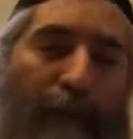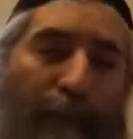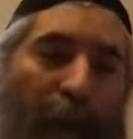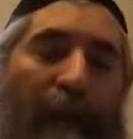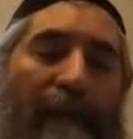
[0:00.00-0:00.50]
of
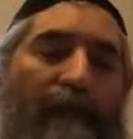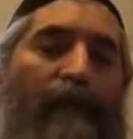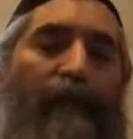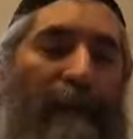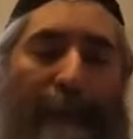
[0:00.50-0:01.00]
praying is to
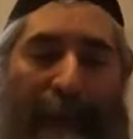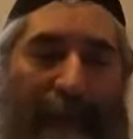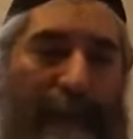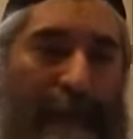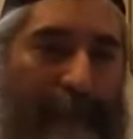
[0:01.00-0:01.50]
show
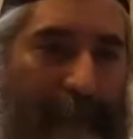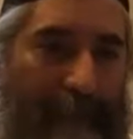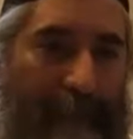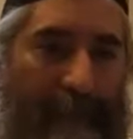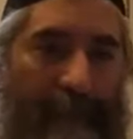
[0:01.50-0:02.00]
dependence.
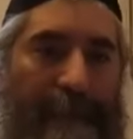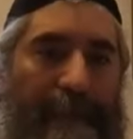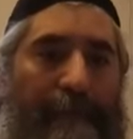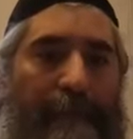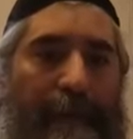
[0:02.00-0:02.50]

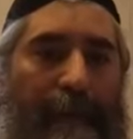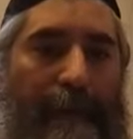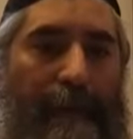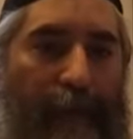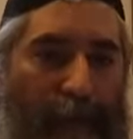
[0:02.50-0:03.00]

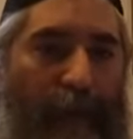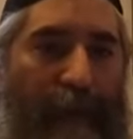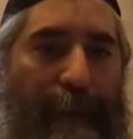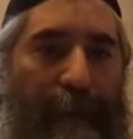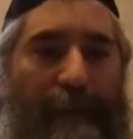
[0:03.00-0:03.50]
To show
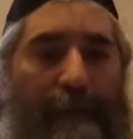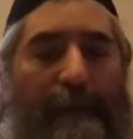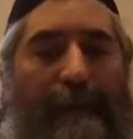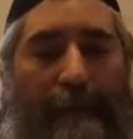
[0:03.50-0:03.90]
dependence.